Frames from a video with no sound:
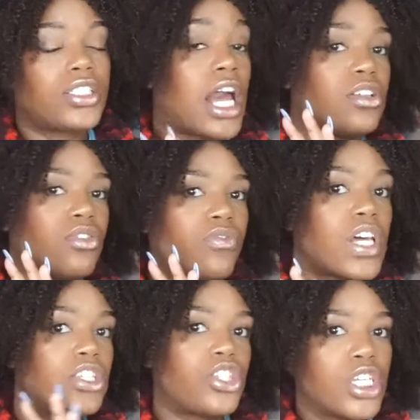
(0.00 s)
I don't know if
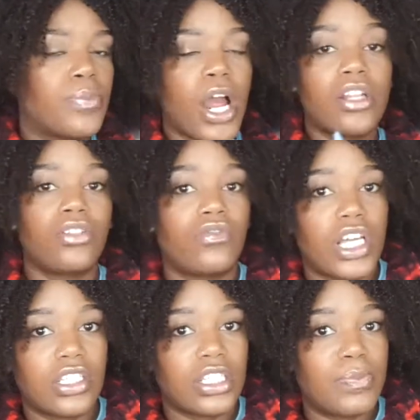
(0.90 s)
that's cheap. I don't know if
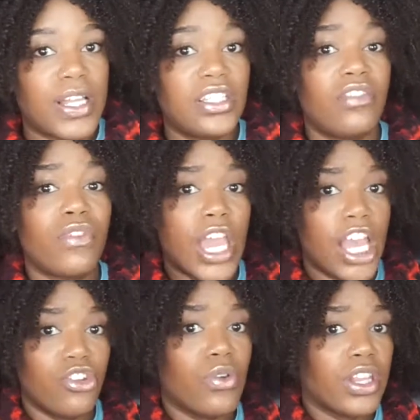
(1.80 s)
that's expensive.
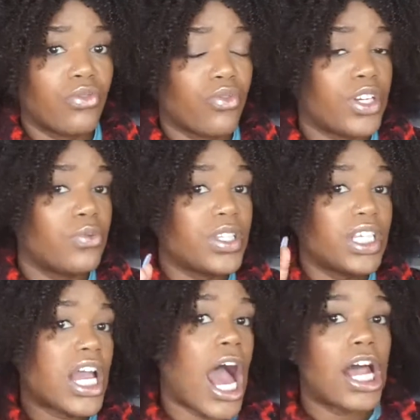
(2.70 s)
And you get the ring with
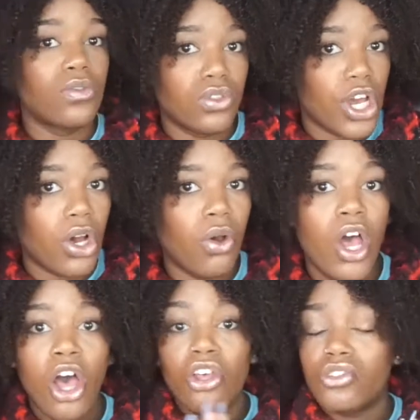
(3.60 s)
it. I don't
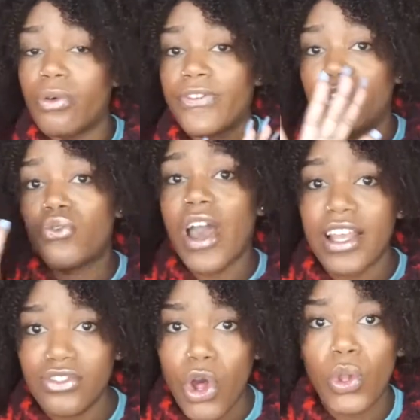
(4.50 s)
know. So if you
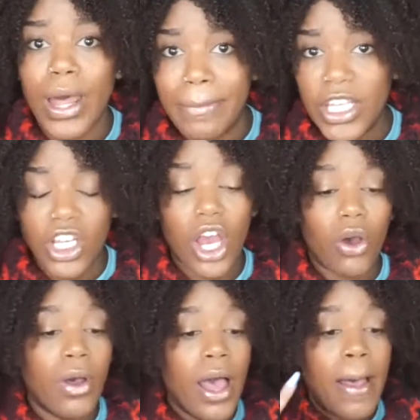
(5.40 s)
guys know, let me
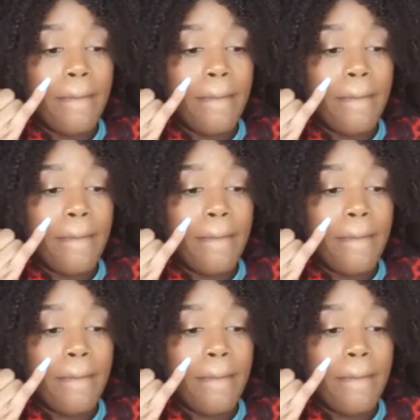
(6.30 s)
know.